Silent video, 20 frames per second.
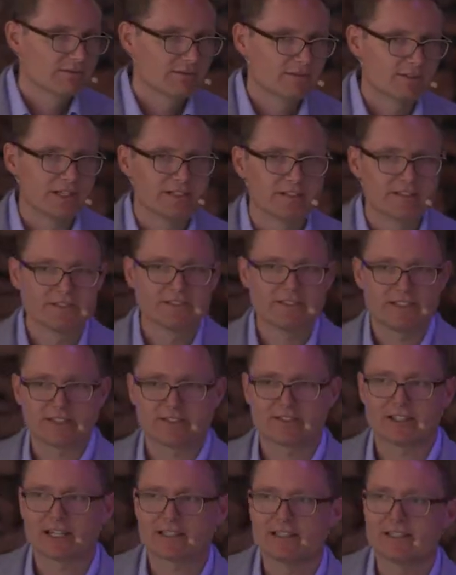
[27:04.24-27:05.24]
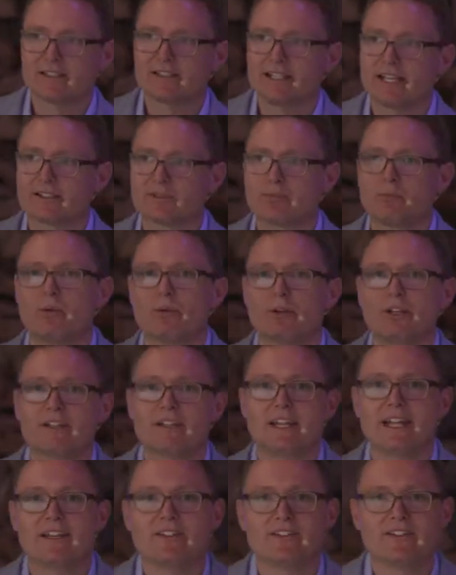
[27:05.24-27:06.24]
And this is exactly the next point,
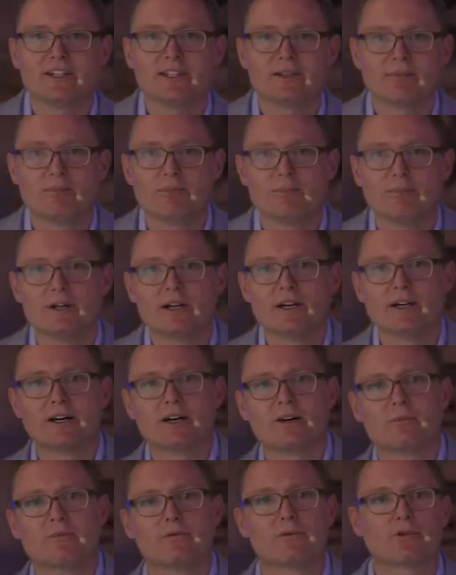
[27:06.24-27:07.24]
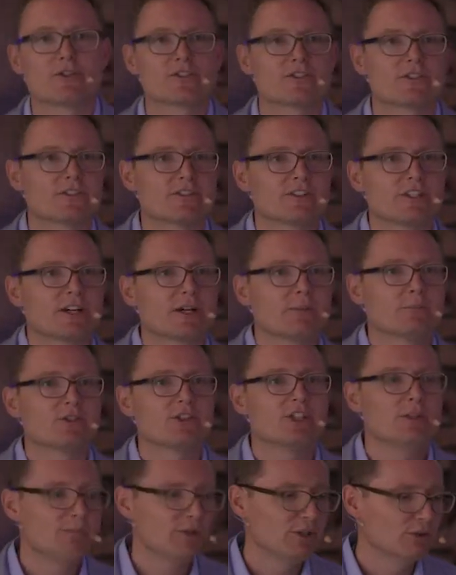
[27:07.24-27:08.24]
ASIC versus
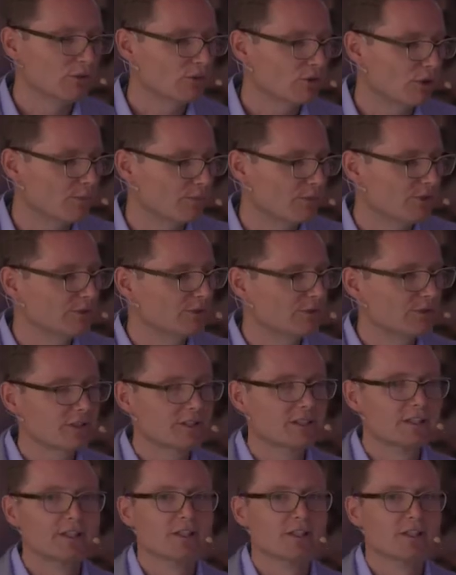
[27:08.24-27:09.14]
GPU compute.